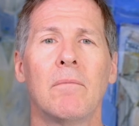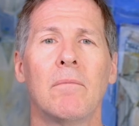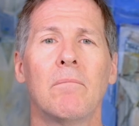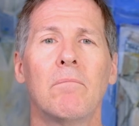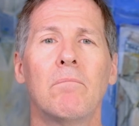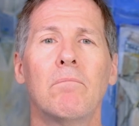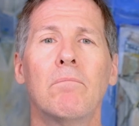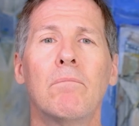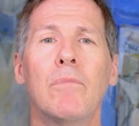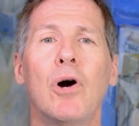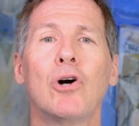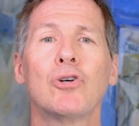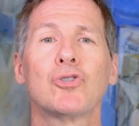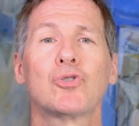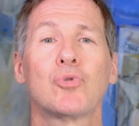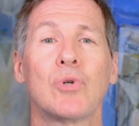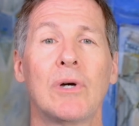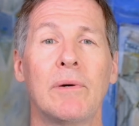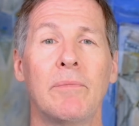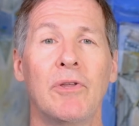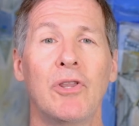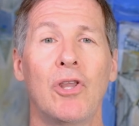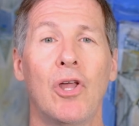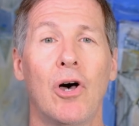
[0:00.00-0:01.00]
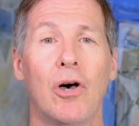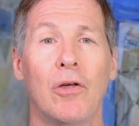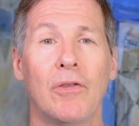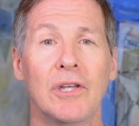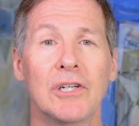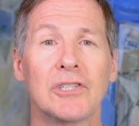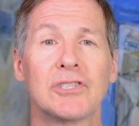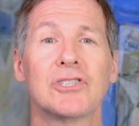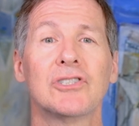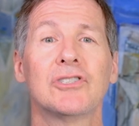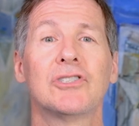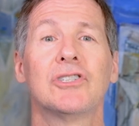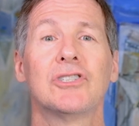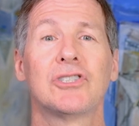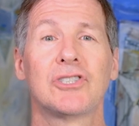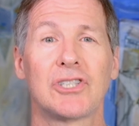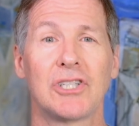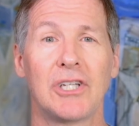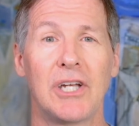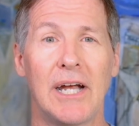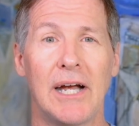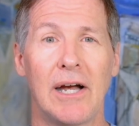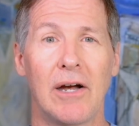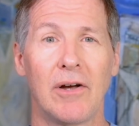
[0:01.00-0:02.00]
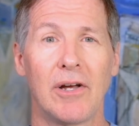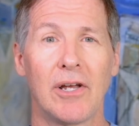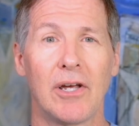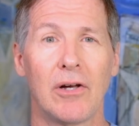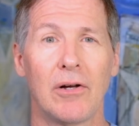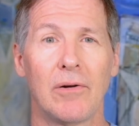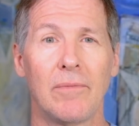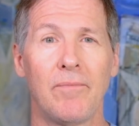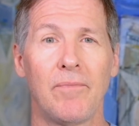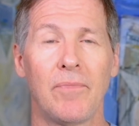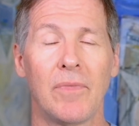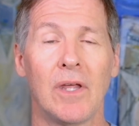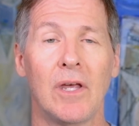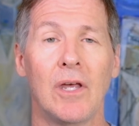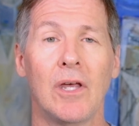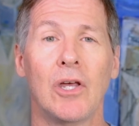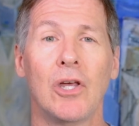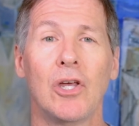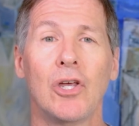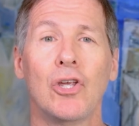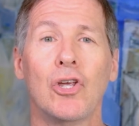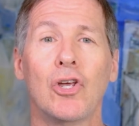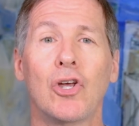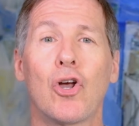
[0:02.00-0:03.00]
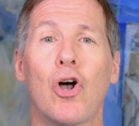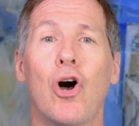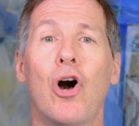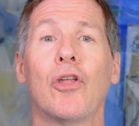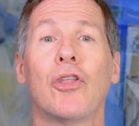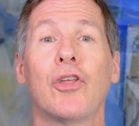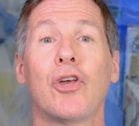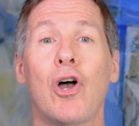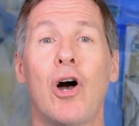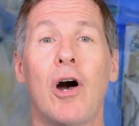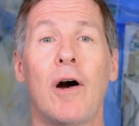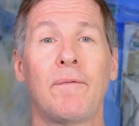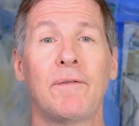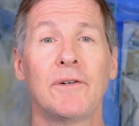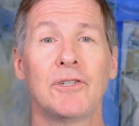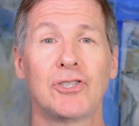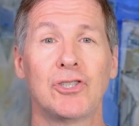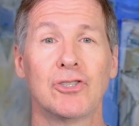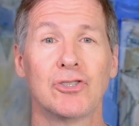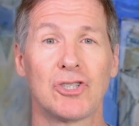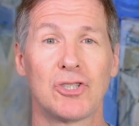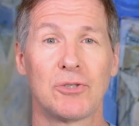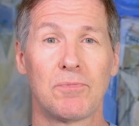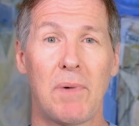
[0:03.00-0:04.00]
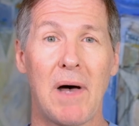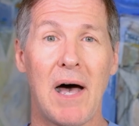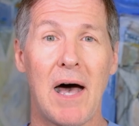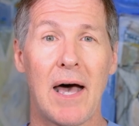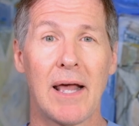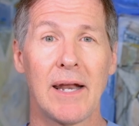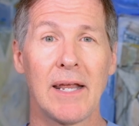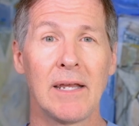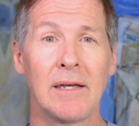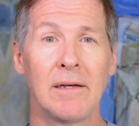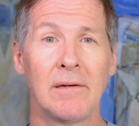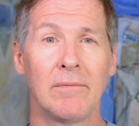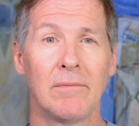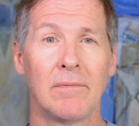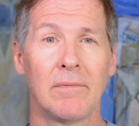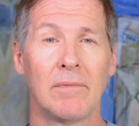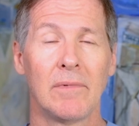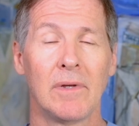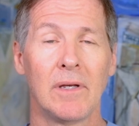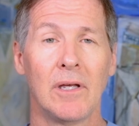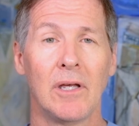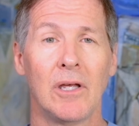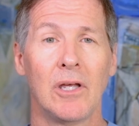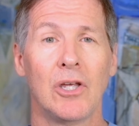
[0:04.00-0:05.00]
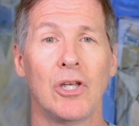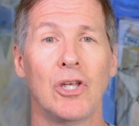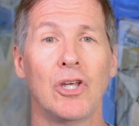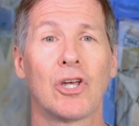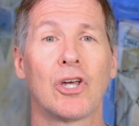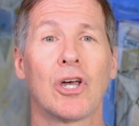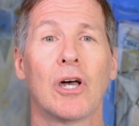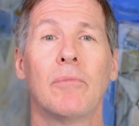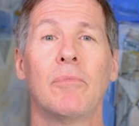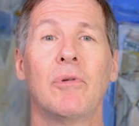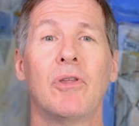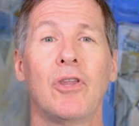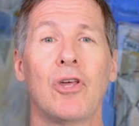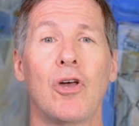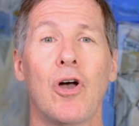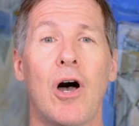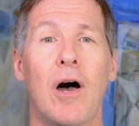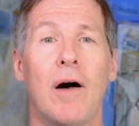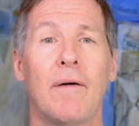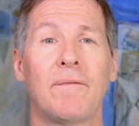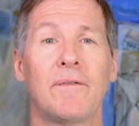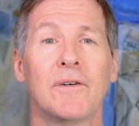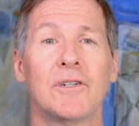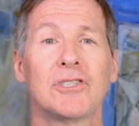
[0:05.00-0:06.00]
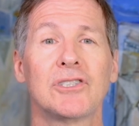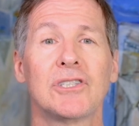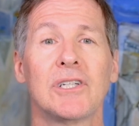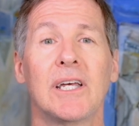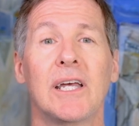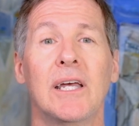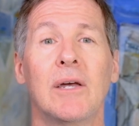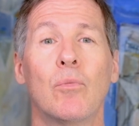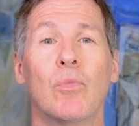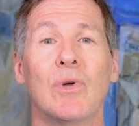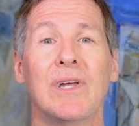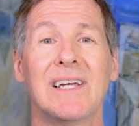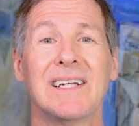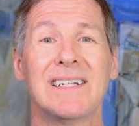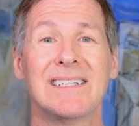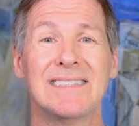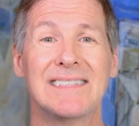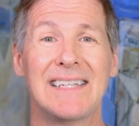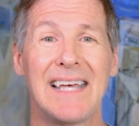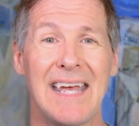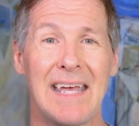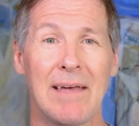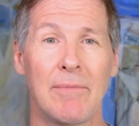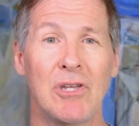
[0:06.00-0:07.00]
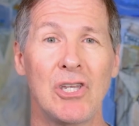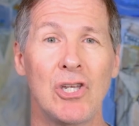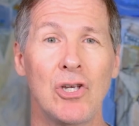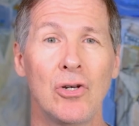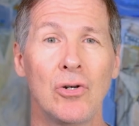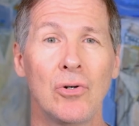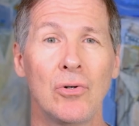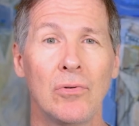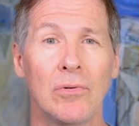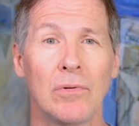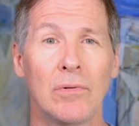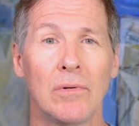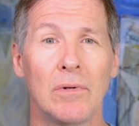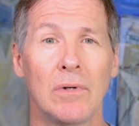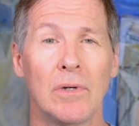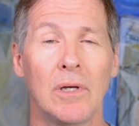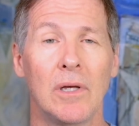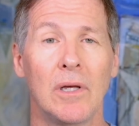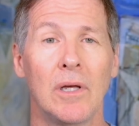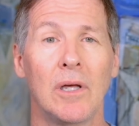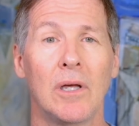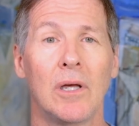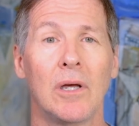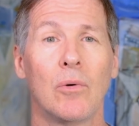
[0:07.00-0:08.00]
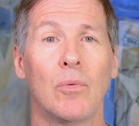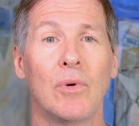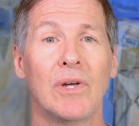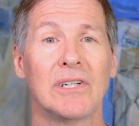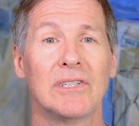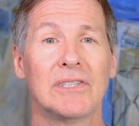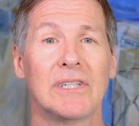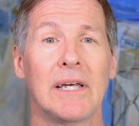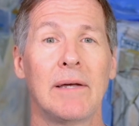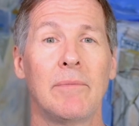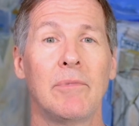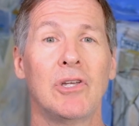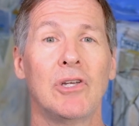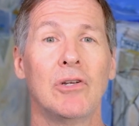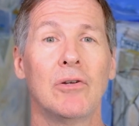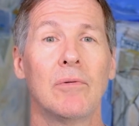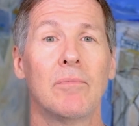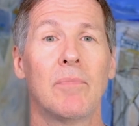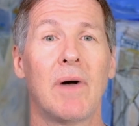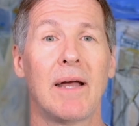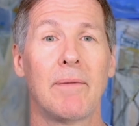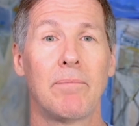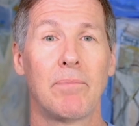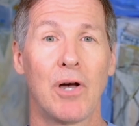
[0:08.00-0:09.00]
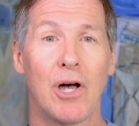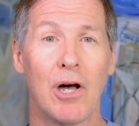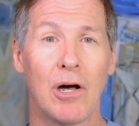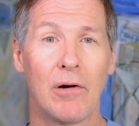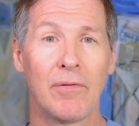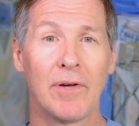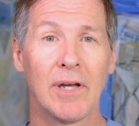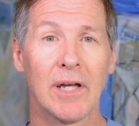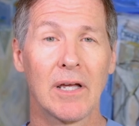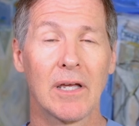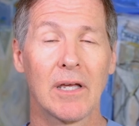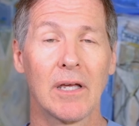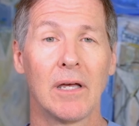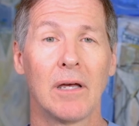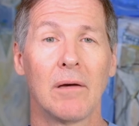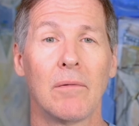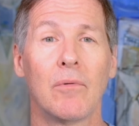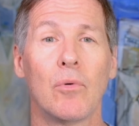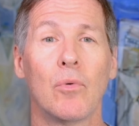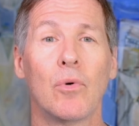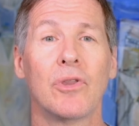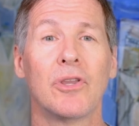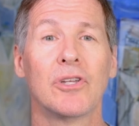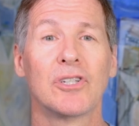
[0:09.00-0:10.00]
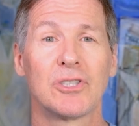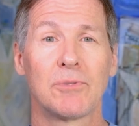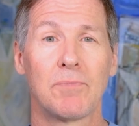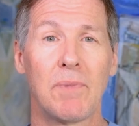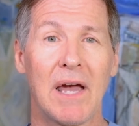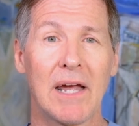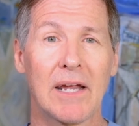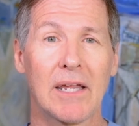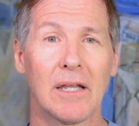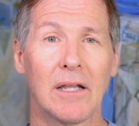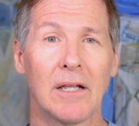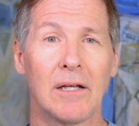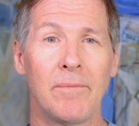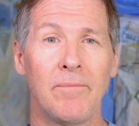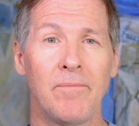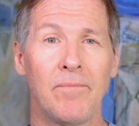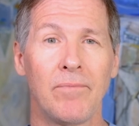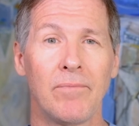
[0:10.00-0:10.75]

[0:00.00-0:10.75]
Most women know this is the scenario. You call the office, you're spotting, you come to the office and we examine you. We examine you bipelvic with a speculum.